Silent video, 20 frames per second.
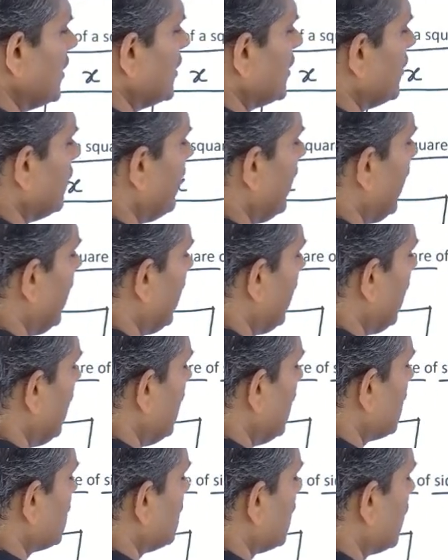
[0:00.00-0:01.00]
where
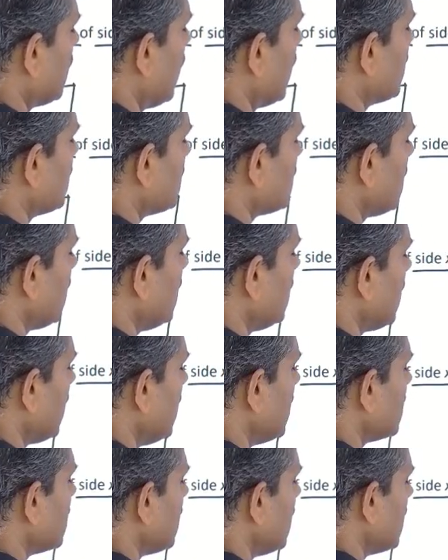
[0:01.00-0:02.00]
the constant
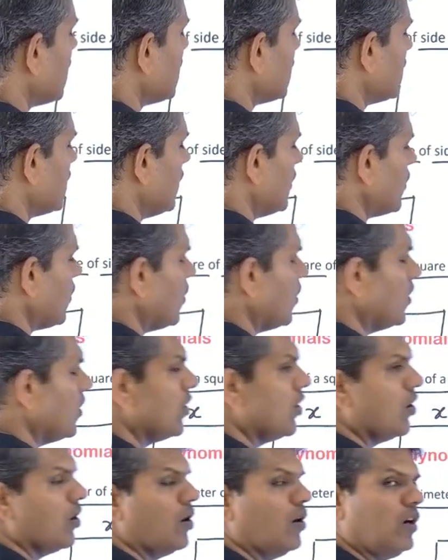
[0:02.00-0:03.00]
is 0.
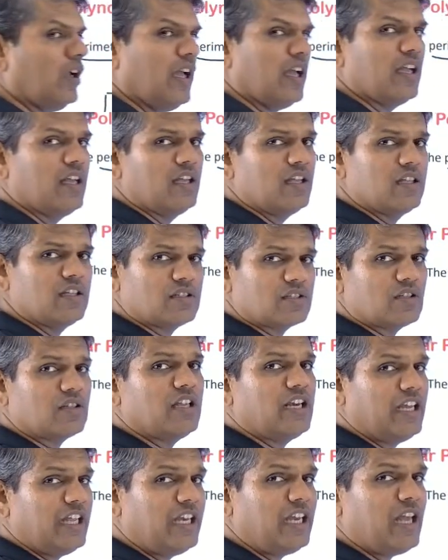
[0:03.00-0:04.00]
Okay, so the
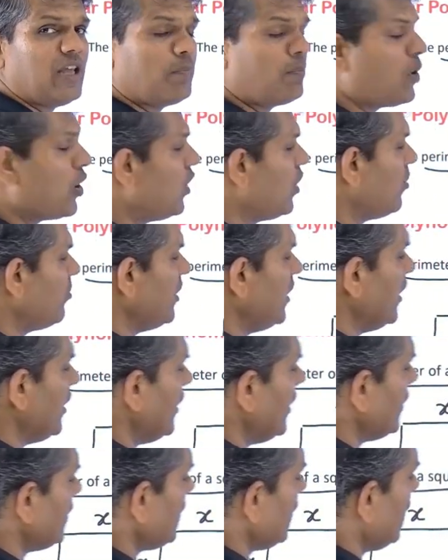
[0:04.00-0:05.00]
linear polynomial
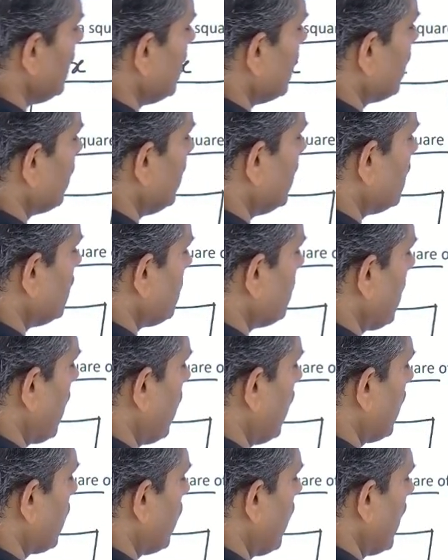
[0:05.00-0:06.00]
is with
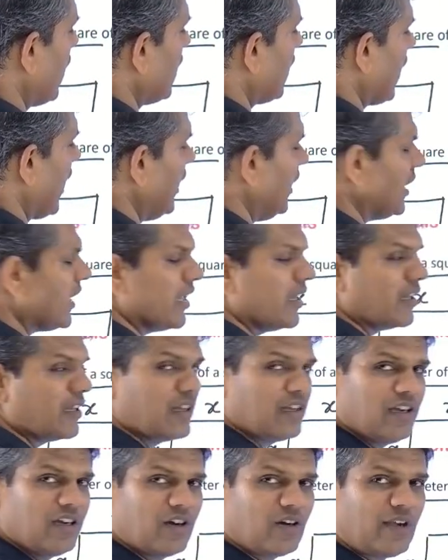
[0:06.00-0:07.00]
power 1, right?
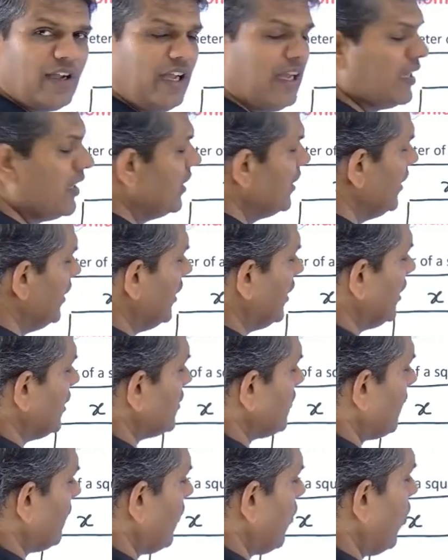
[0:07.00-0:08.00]
Okay, it is
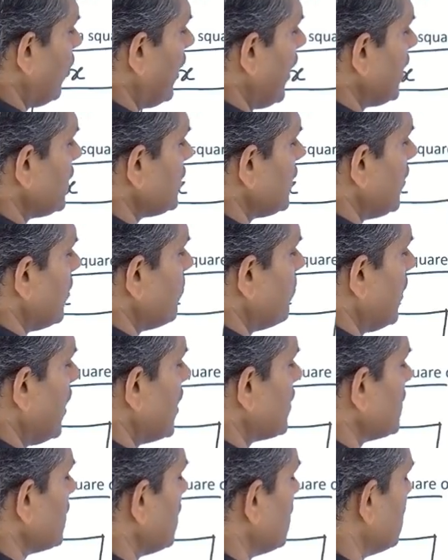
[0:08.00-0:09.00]
4x
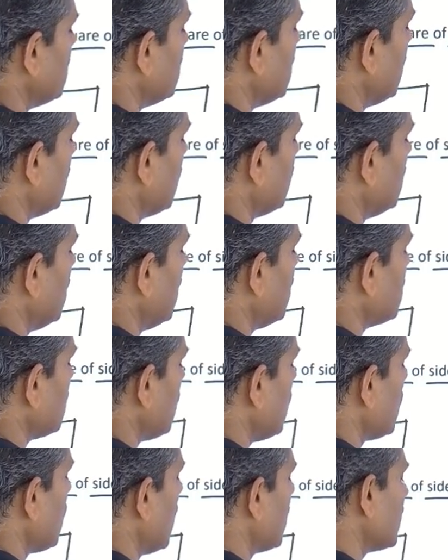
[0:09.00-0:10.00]
plus 0. There is no
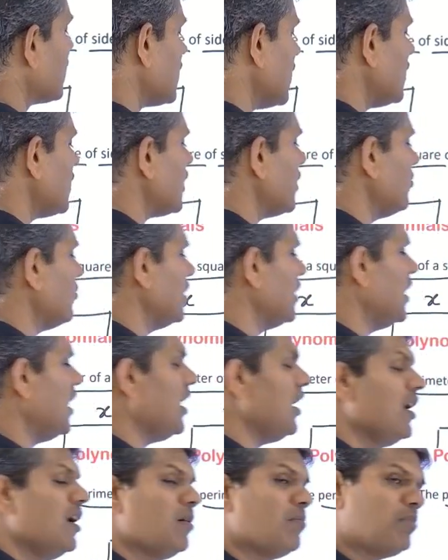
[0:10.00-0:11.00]
constant term here,
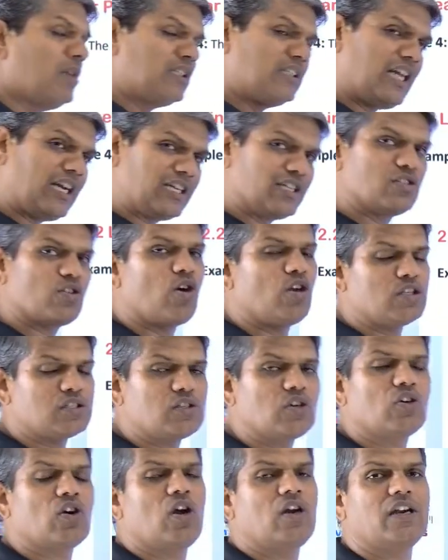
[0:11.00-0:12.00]
but that is also
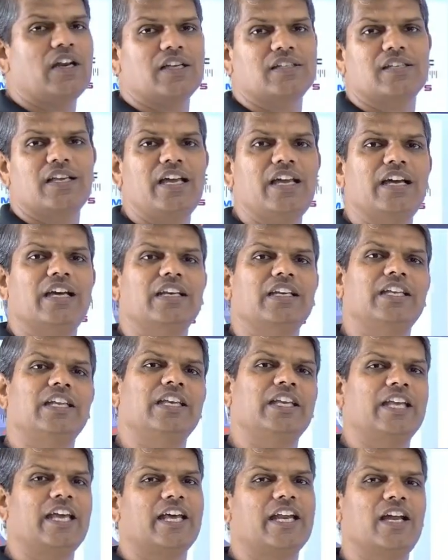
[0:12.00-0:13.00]
called as a
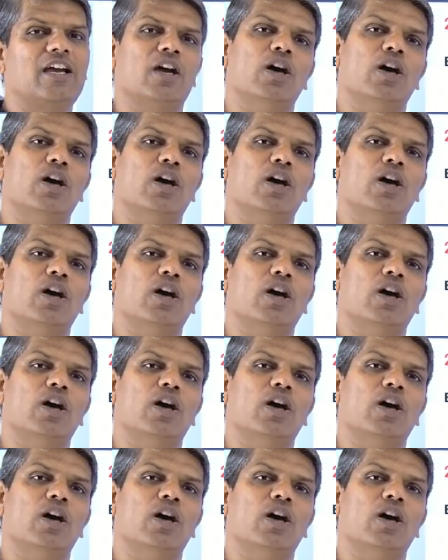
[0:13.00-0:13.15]
linear